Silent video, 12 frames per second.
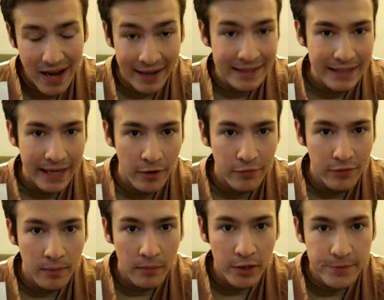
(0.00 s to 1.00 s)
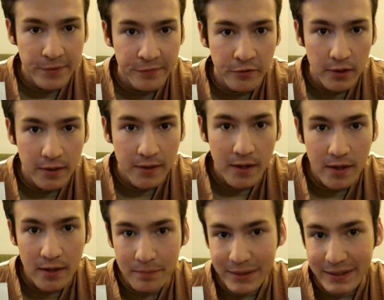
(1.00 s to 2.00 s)
I didn't care for them much before,
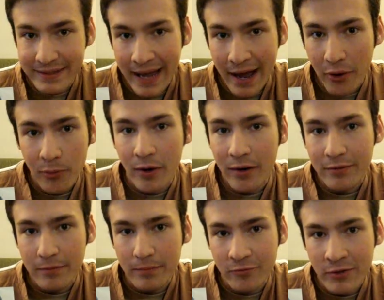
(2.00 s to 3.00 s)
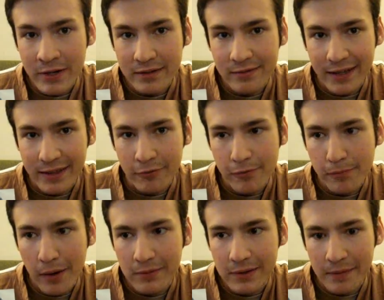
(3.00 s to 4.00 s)
but now I want to read, like, the
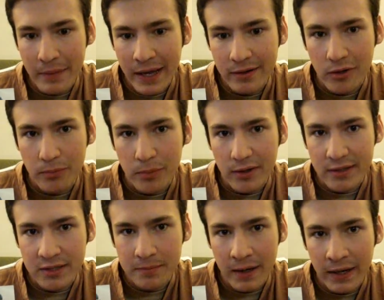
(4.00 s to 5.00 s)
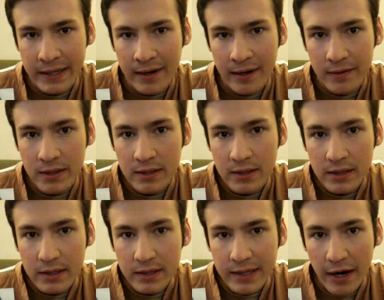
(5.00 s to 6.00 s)
Republic Commando books by
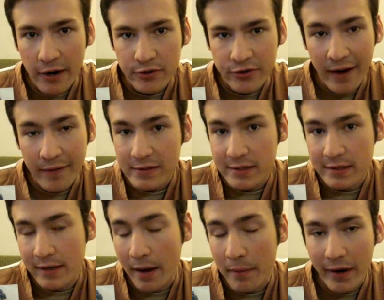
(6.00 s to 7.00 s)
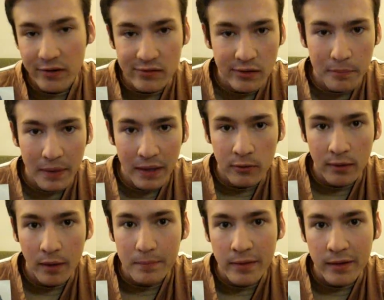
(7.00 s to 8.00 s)
Karen Travis, and I'm actually going to pick
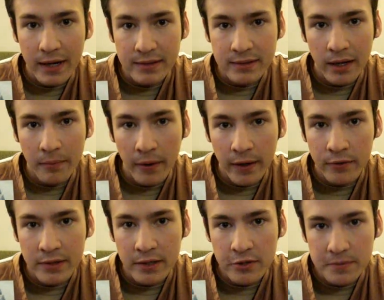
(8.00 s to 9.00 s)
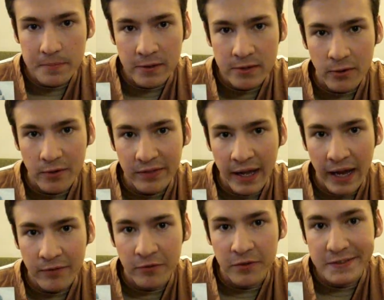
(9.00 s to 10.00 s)
one up the next time I go to a used bookstore if they
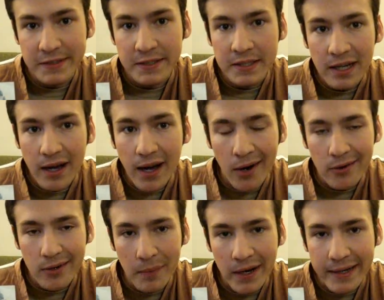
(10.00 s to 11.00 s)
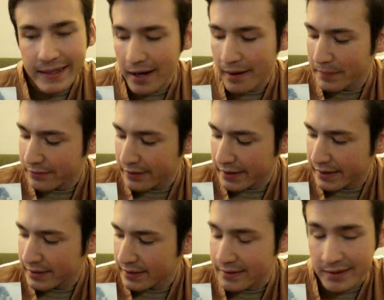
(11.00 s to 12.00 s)
have one. I want to buy a copy and read
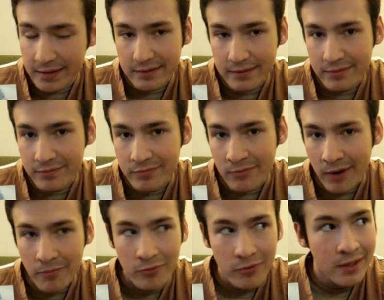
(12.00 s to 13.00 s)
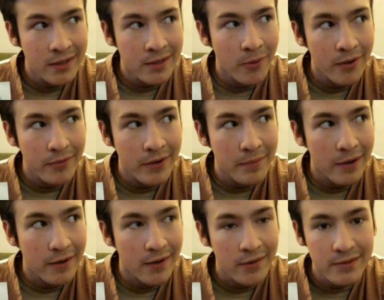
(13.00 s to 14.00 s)
it, because I really want to read
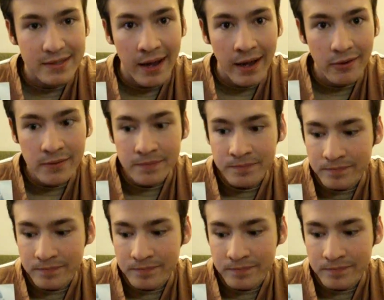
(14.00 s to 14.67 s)
about clones now.